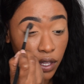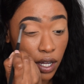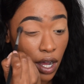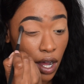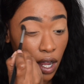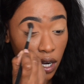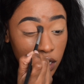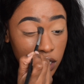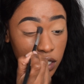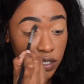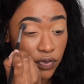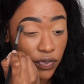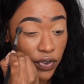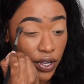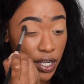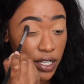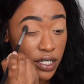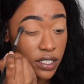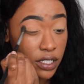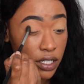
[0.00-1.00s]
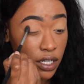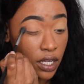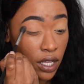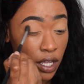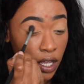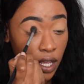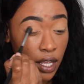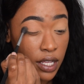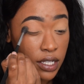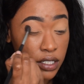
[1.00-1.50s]
the colors first
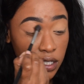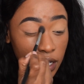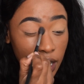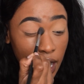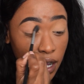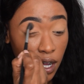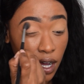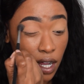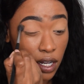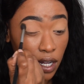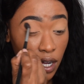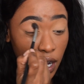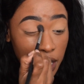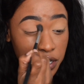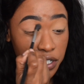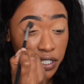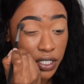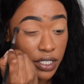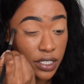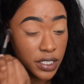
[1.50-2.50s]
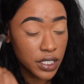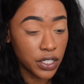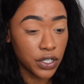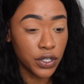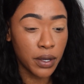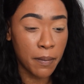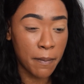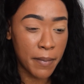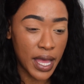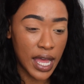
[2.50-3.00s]
so that colour, as you can see, you
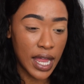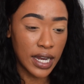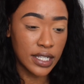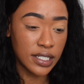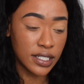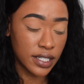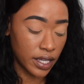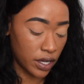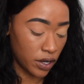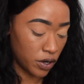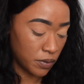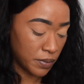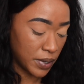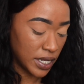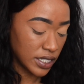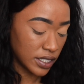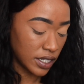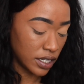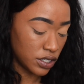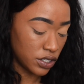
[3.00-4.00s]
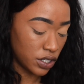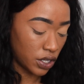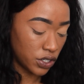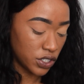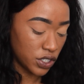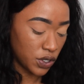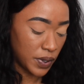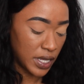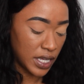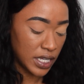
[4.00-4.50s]
can barely see it on my skin tone,
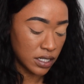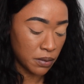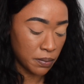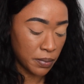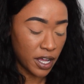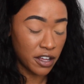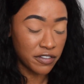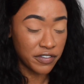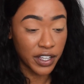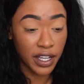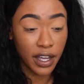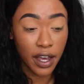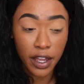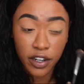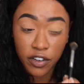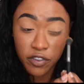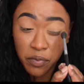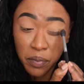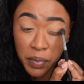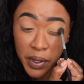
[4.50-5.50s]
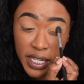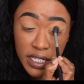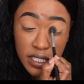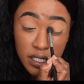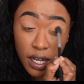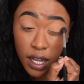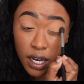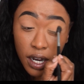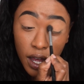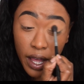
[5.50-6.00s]
so it is a perfect kind of
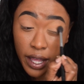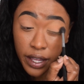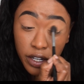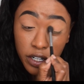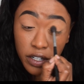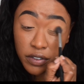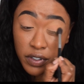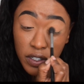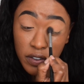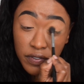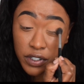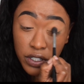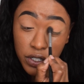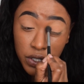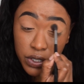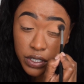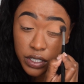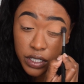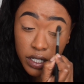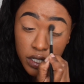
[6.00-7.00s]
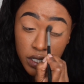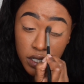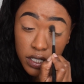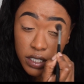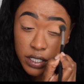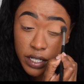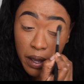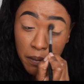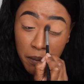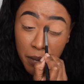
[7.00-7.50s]
base colour. I could have even used it to
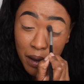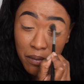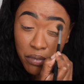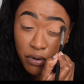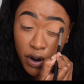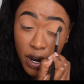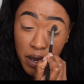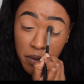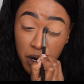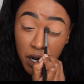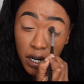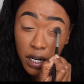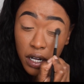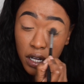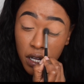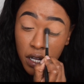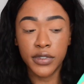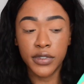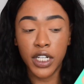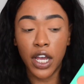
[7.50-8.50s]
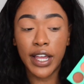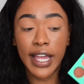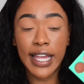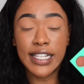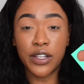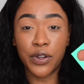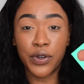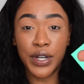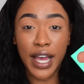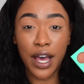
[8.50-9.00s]
set my primer. Okay,
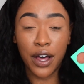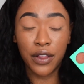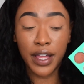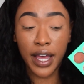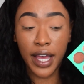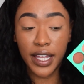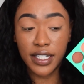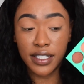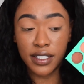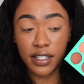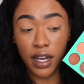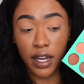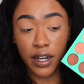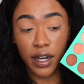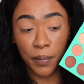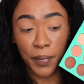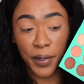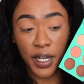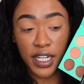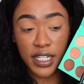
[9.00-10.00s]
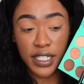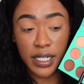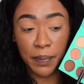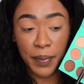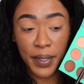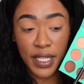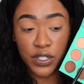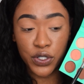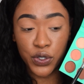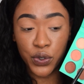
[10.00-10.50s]
so now that is done, I'm going to
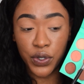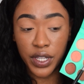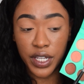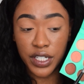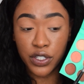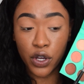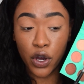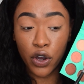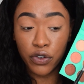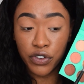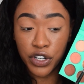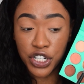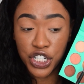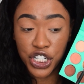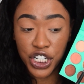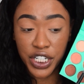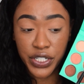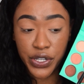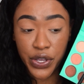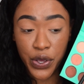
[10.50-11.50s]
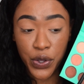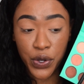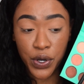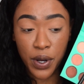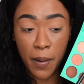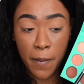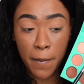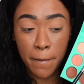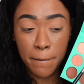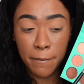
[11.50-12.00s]
dip into this orangey
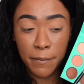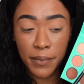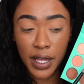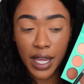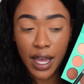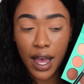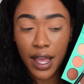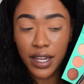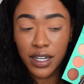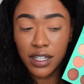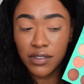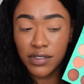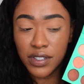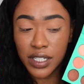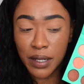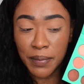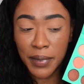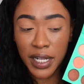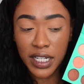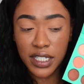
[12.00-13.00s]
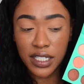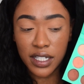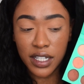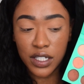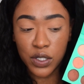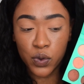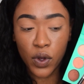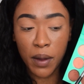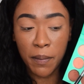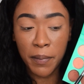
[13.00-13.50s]
tone kind of similar to
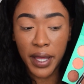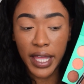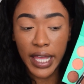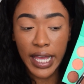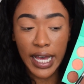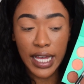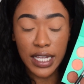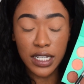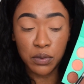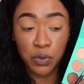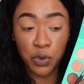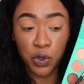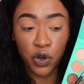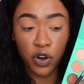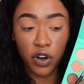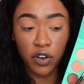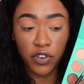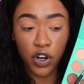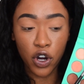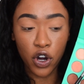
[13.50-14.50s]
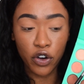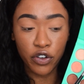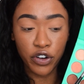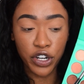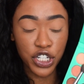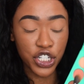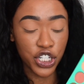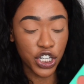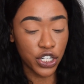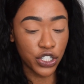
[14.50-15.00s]
this one but it has more of an
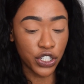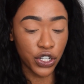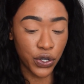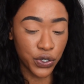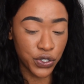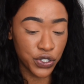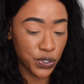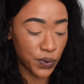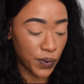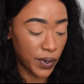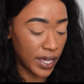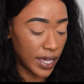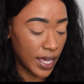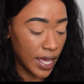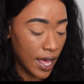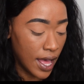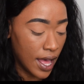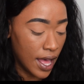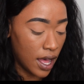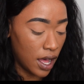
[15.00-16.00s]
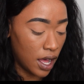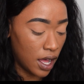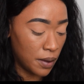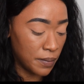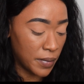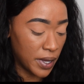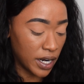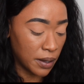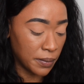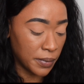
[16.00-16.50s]
orange tone to it
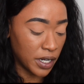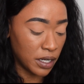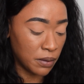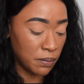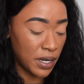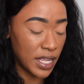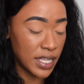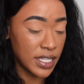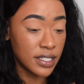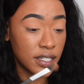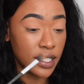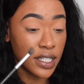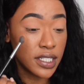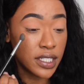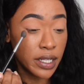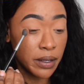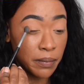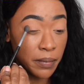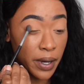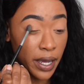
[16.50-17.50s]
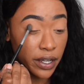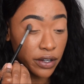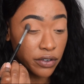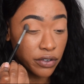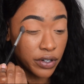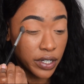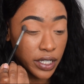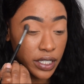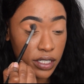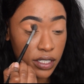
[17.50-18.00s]
um, and I'm going to place this in my
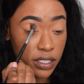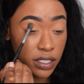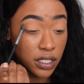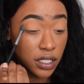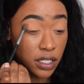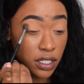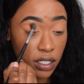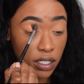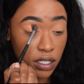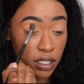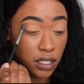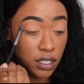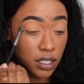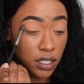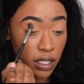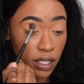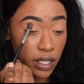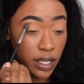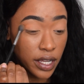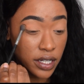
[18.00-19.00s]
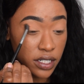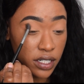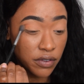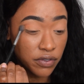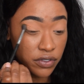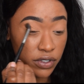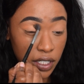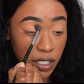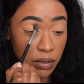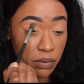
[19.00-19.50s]
crease. Yeah,
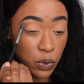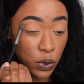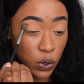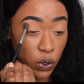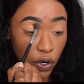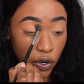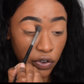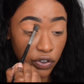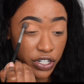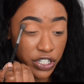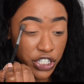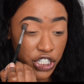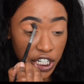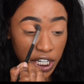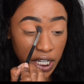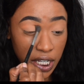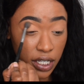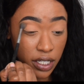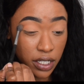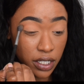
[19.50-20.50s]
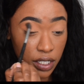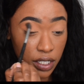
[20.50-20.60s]
definitely more orangey.